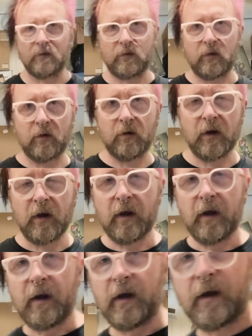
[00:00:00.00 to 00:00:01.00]
floor,
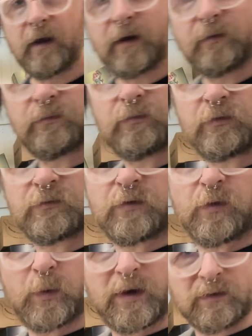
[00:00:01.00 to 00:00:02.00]
and we'll do
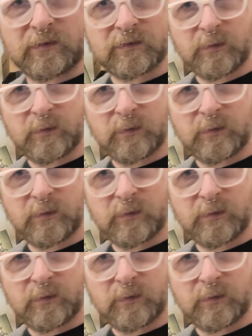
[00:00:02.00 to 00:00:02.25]
the wheels.